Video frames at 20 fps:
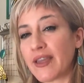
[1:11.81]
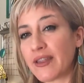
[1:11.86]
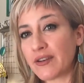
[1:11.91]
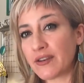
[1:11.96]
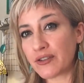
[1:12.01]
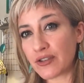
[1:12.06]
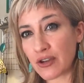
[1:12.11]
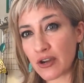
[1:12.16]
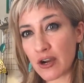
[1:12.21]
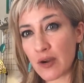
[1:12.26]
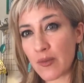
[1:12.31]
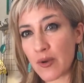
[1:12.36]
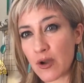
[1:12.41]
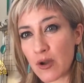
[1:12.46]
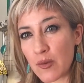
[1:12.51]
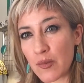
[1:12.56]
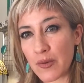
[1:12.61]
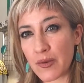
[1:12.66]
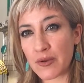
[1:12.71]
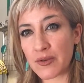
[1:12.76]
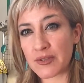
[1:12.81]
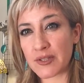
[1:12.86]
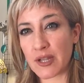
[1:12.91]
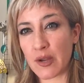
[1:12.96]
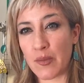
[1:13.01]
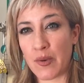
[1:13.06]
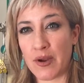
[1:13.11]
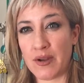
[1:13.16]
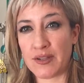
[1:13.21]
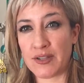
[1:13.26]
and turbo boost
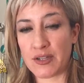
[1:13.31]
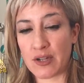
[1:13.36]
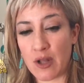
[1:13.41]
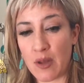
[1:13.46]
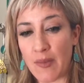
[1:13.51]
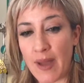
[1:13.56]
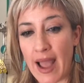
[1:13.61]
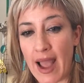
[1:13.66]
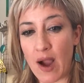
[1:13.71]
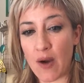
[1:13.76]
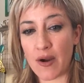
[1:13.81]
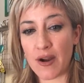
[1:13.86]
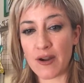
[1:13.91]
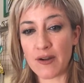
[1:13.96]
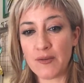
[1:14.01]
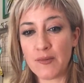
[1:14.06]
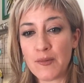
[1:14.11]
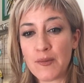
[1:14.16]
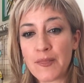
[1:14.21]
their personal power.